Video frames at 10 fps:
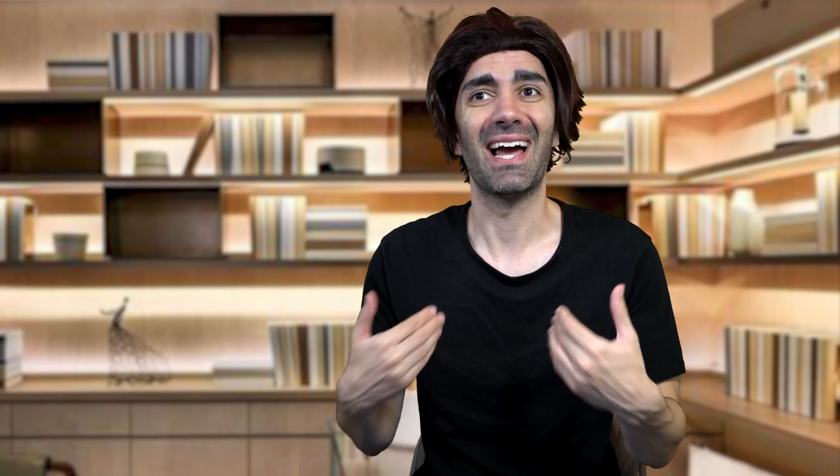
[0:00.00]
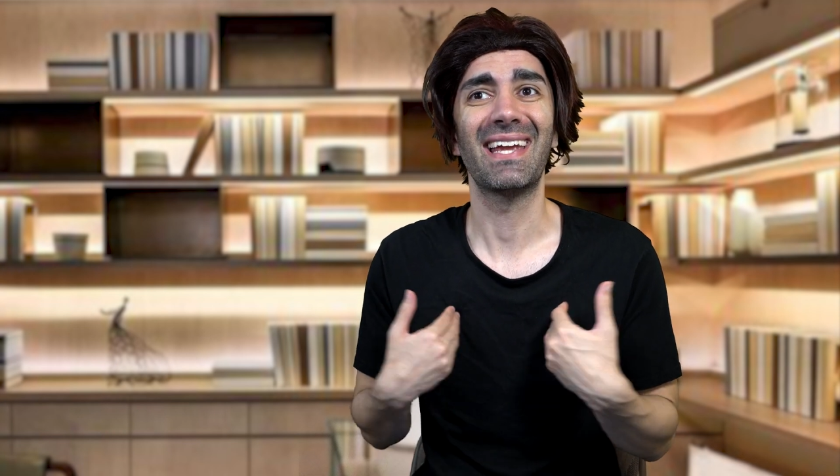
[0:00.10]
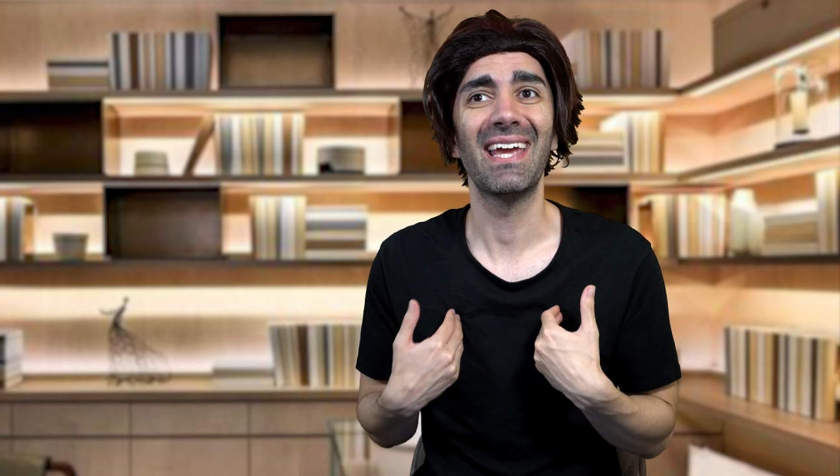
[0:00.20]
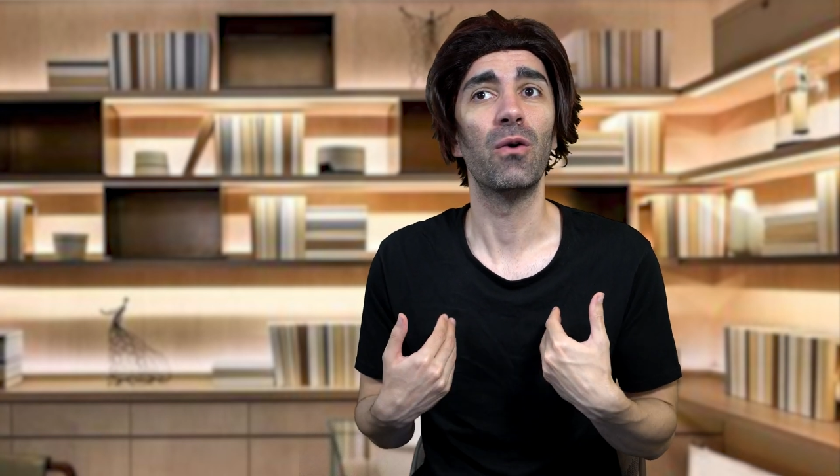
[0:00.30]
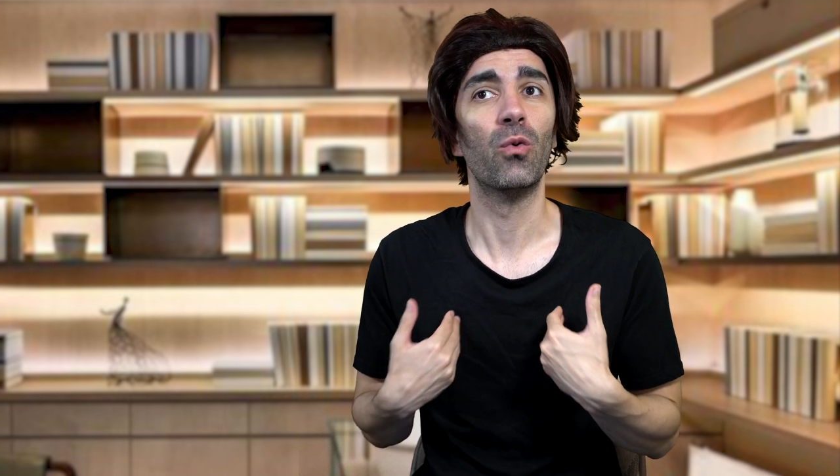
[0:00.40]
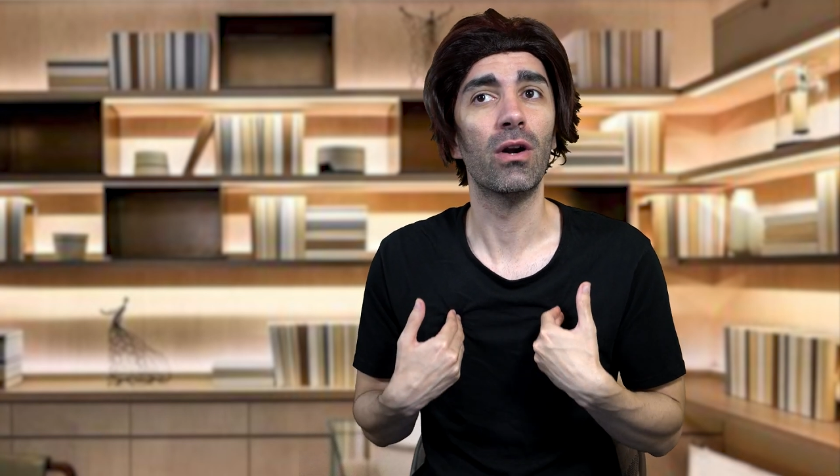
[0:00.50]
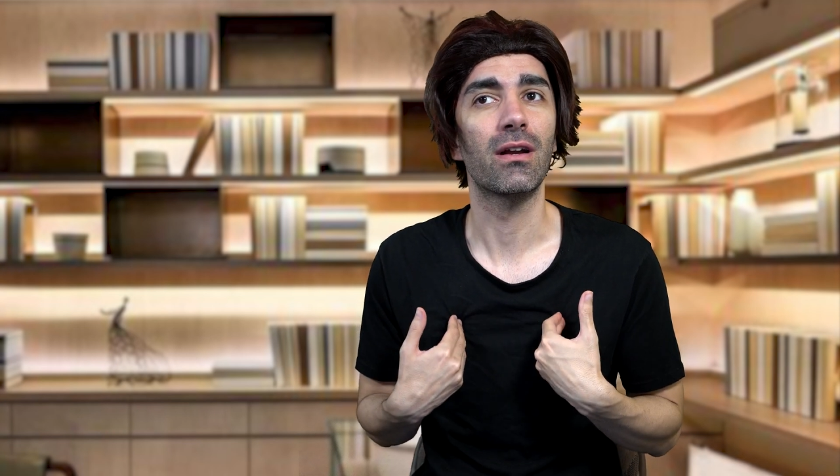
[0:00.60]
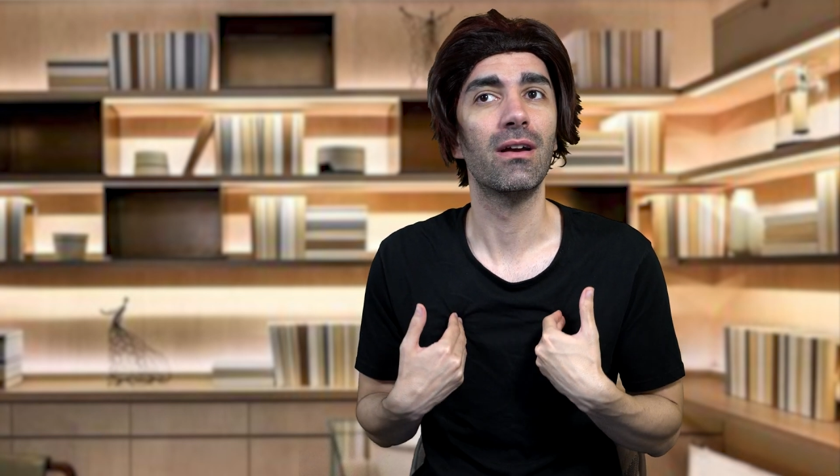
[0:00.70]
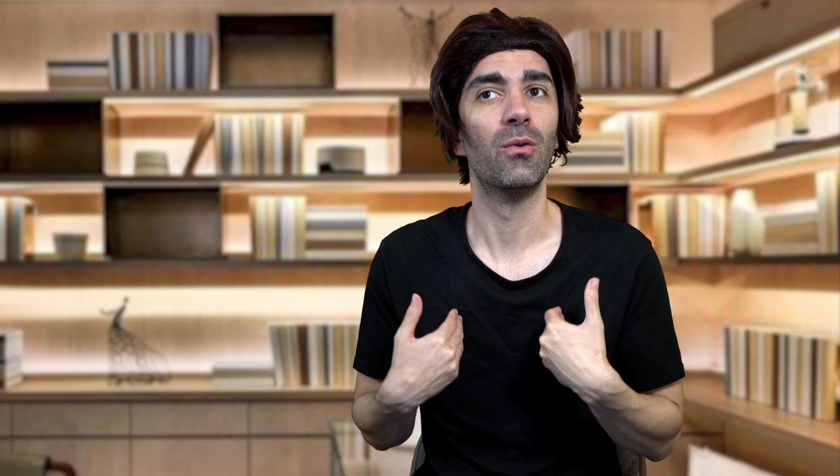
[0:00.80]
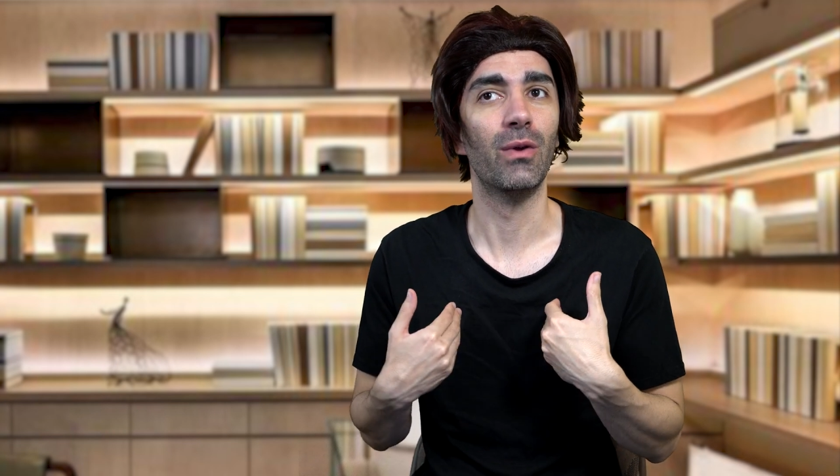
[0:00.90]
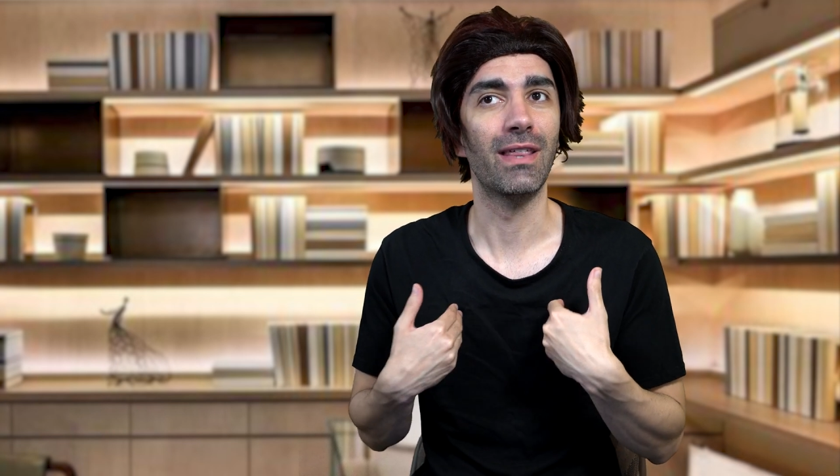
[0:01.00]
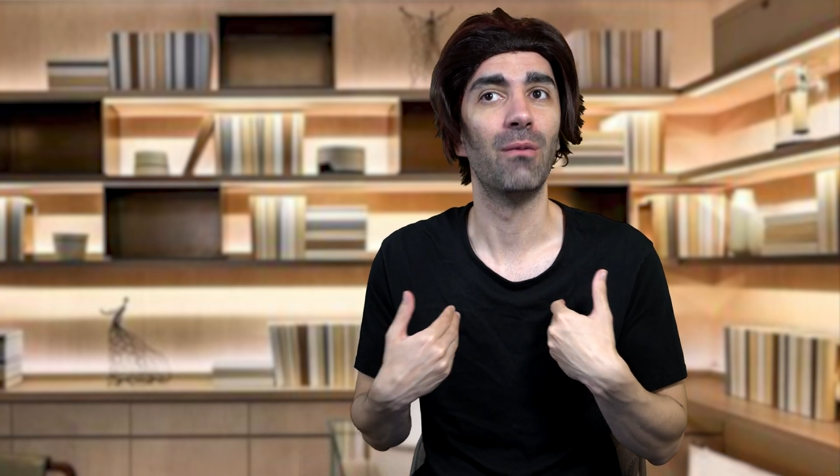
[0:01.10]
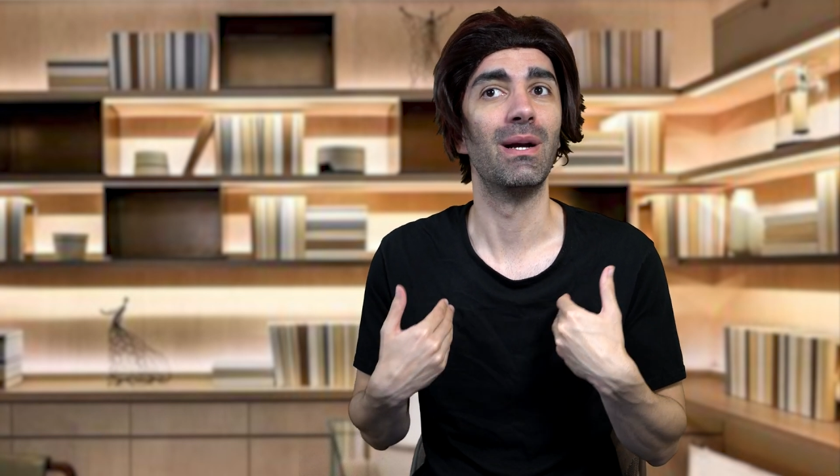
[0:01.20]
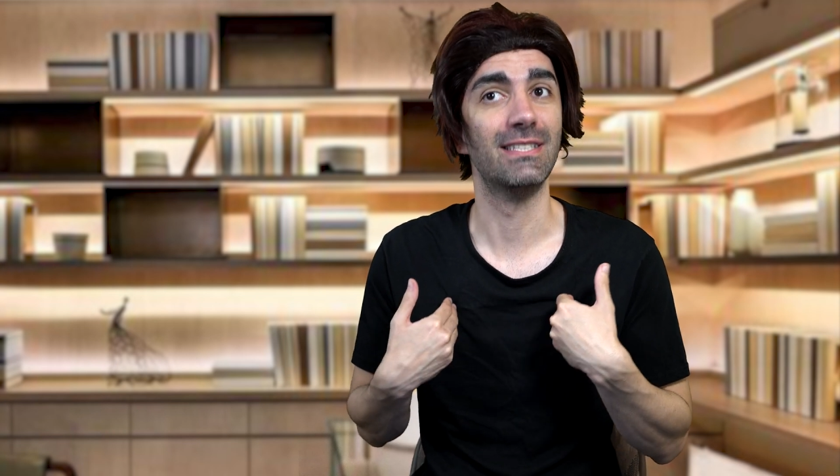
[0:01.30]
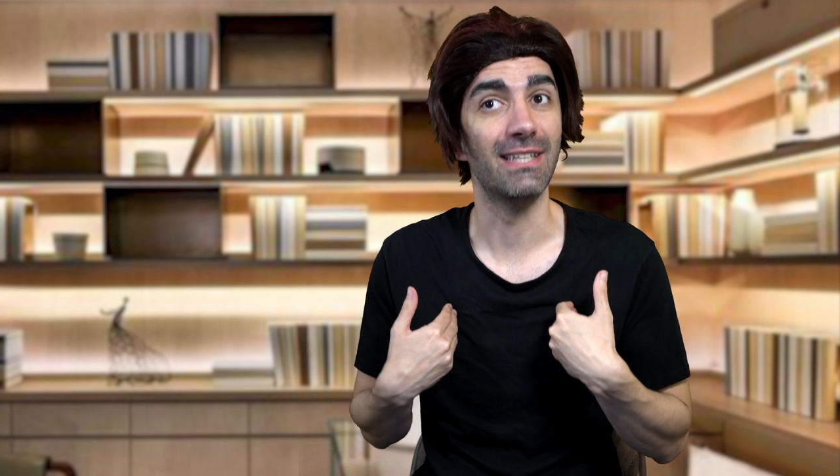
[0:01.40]
I can't work
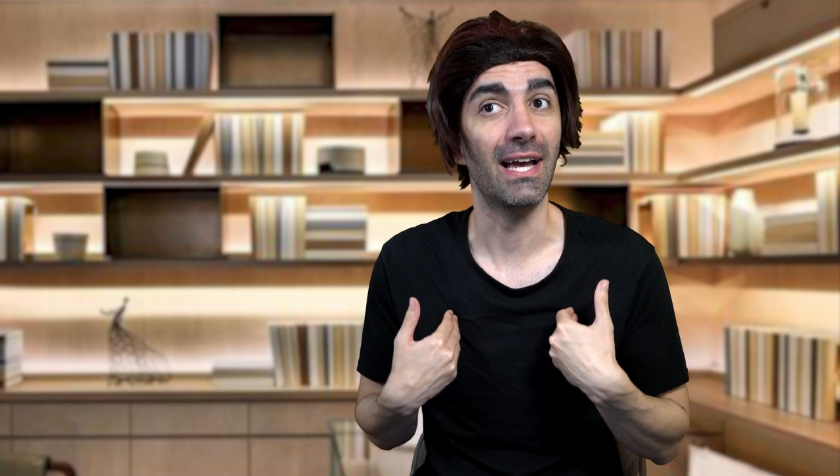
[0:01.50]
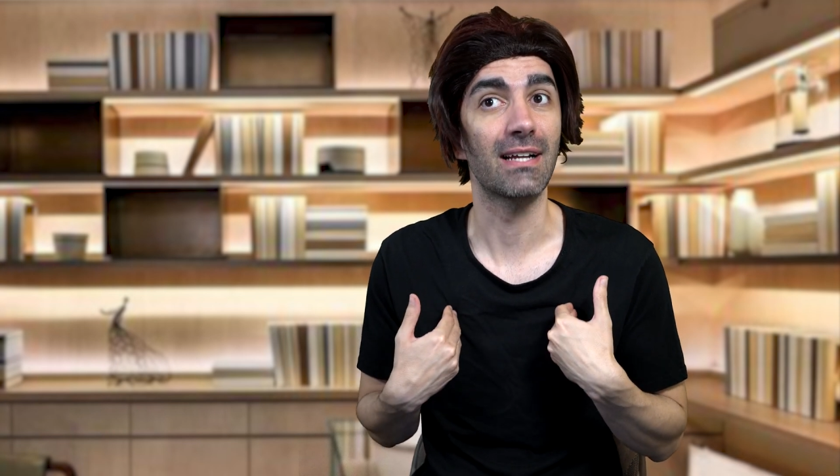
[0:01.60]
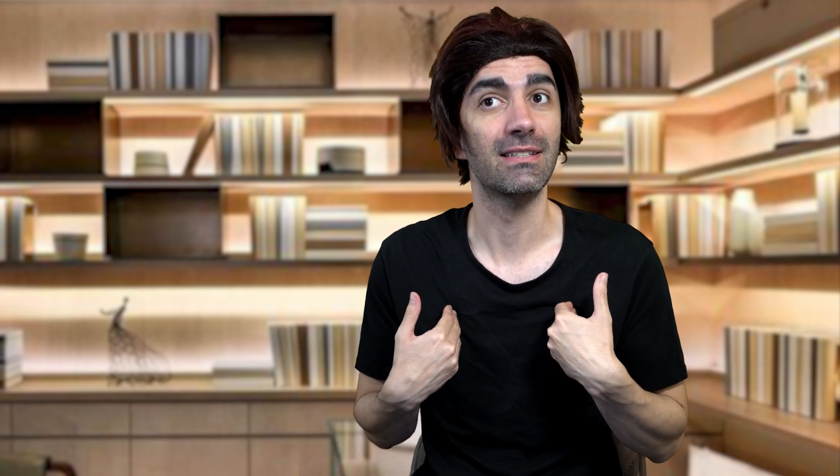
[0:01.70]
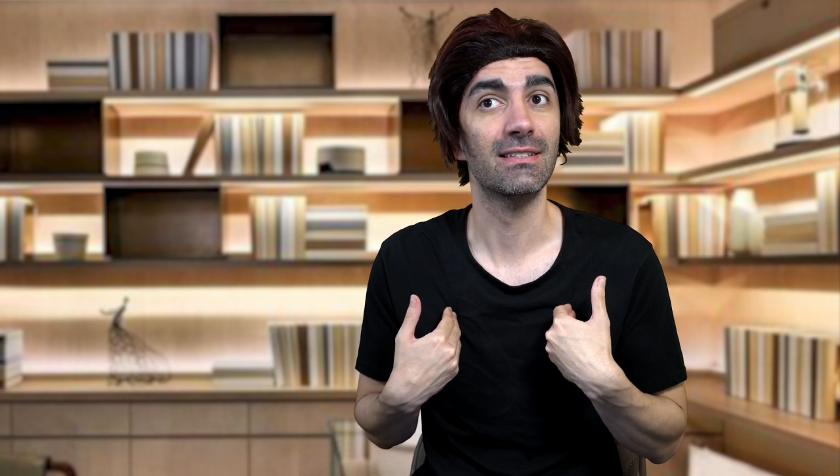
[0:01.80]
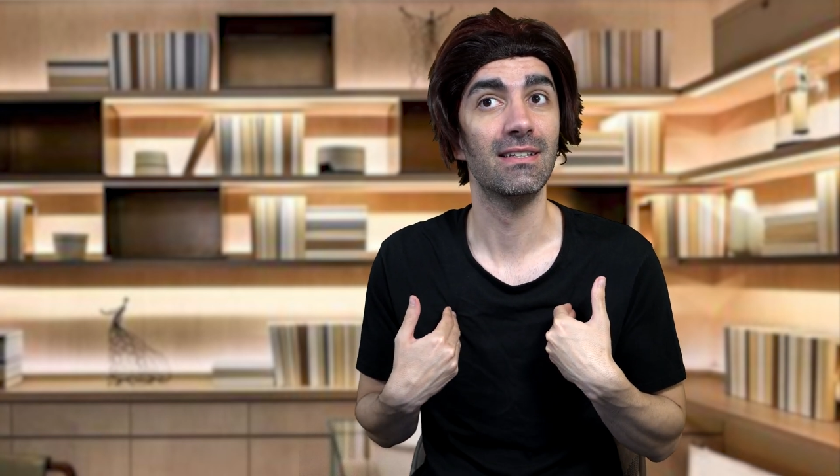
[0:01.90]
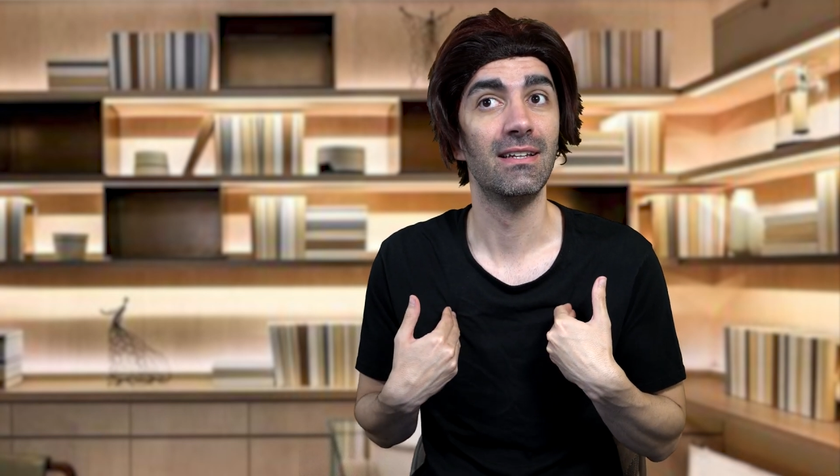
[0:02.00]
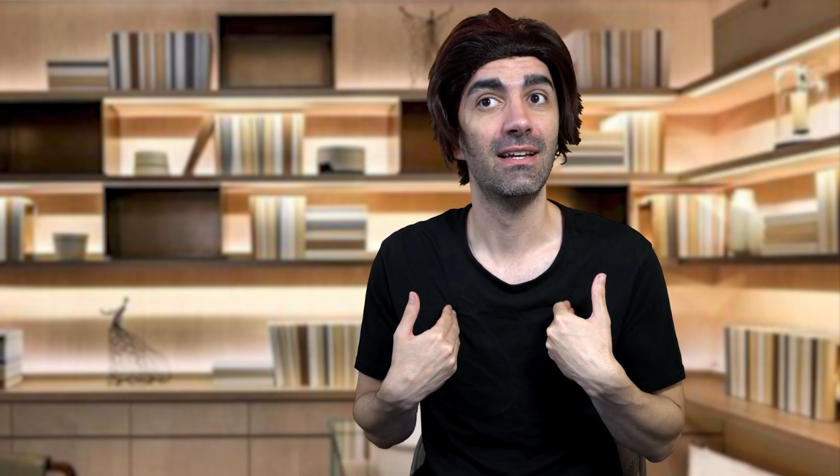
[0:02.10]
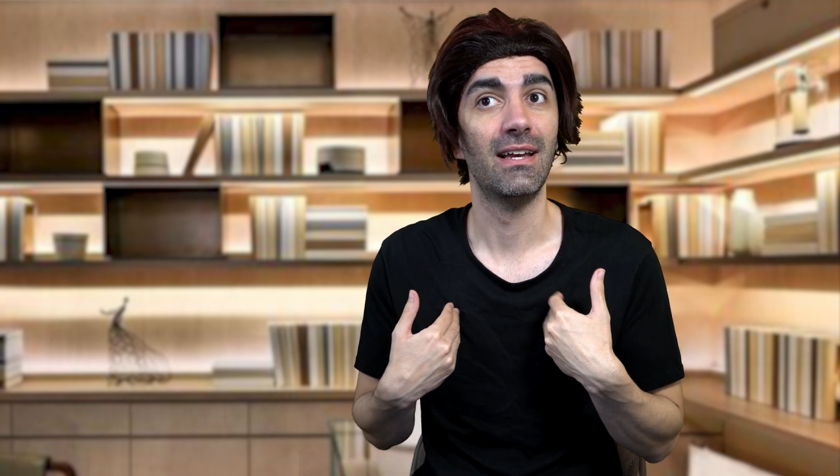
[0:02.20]
without my snacks.